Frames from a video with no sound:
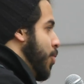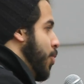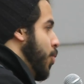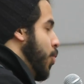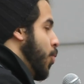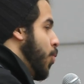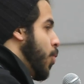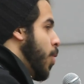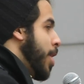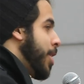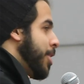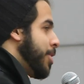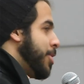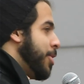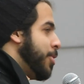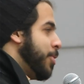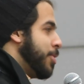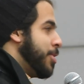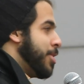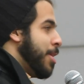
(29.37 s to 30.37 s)
who wanted
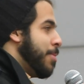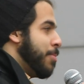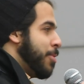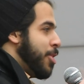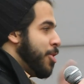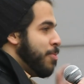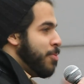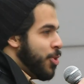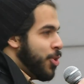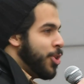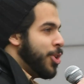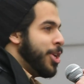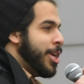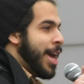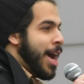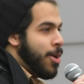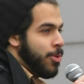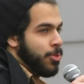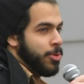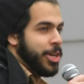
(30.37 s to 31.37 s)
to do some
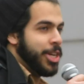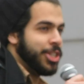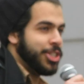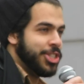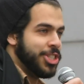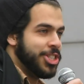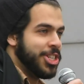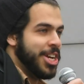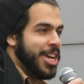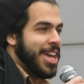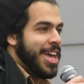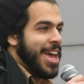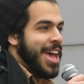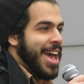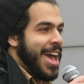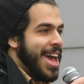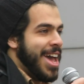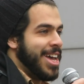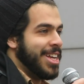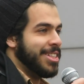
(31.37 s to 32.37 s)
community outreach
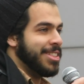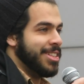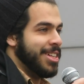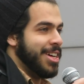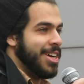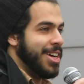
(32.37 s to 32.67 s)
and